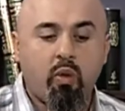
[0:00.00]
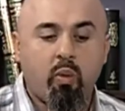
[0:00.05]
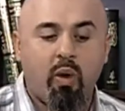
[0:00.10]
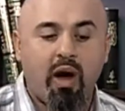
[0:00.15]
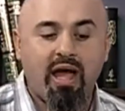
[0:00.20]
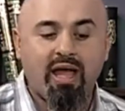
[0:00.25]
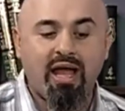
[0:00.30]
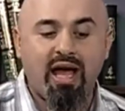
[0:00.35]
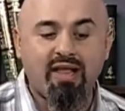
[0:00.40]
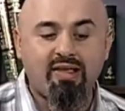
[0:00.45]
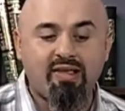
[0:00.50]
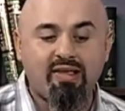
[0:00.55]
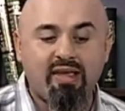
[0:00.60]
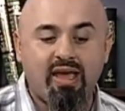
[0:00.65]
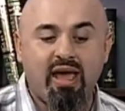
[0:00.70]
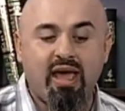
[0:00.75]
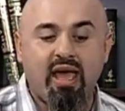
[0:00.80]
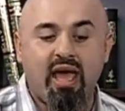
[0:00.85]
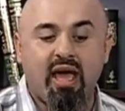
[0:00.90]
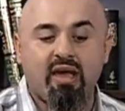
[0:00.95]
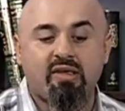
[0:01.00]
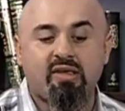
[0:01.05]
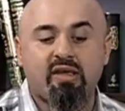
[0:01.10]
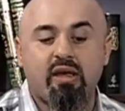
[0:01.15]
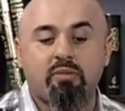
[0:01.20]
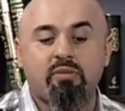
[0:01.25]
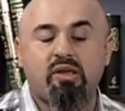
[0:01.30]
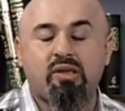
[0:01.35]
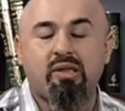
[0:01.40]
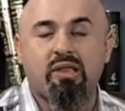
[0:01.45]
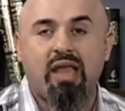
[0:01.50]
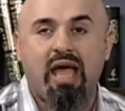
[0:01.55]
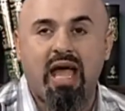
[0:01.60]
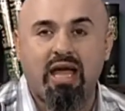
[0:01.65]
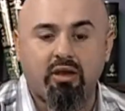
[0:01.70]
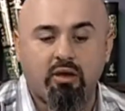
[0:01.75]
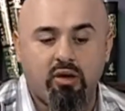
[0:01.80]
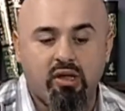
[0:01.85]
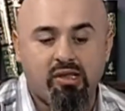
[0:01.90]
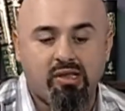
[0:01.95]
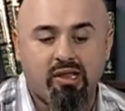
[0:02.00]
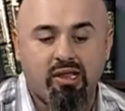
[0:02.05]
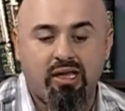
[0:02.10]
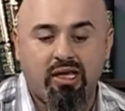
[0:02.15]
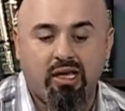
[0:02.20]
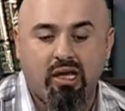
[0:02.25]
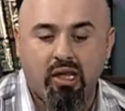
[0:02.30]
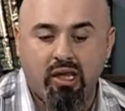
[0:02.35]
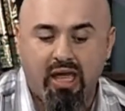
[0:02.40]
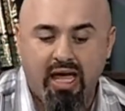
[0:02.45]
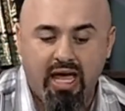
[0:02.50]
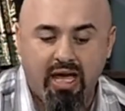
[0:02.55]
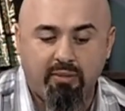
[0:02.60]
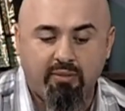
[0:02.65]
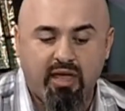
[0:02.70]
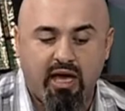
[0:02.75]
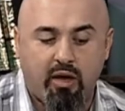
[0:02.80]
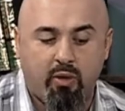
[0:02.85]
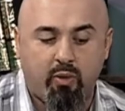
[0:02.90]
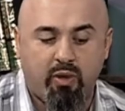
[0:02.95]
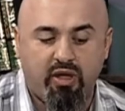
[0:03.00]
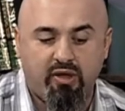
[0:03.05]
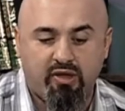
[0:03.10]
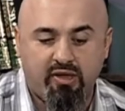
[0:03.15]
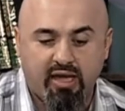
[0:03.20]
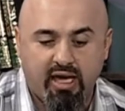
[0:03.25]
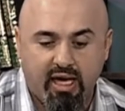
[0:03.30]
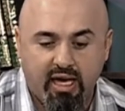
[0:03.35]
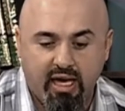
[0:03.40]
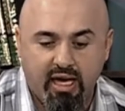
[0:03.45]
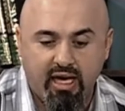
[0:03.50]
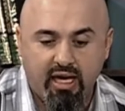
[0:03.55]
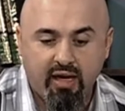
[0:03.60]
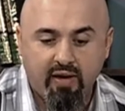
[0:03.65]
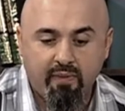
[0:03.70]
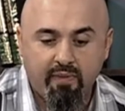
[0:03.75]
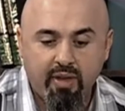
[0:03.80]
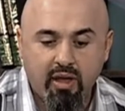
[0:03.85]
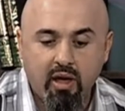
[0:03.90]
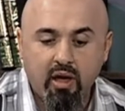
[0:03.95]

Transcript: Why not say, as some slanderously claim that we say,